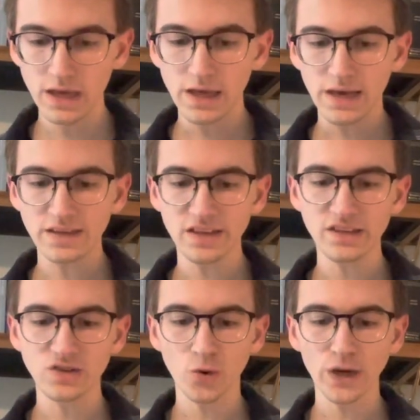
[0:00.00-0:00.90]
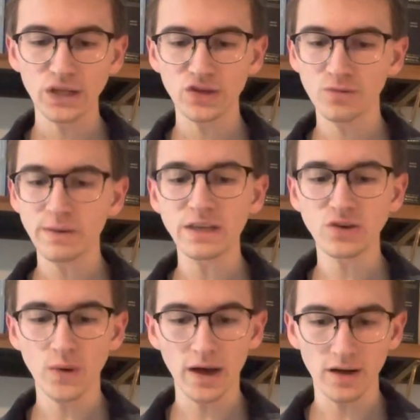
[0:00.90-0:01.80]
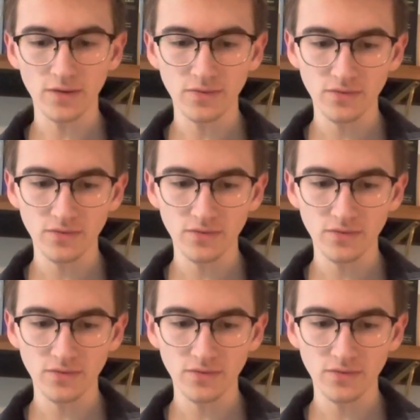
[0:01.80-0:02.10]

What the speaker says: He says in 22b12,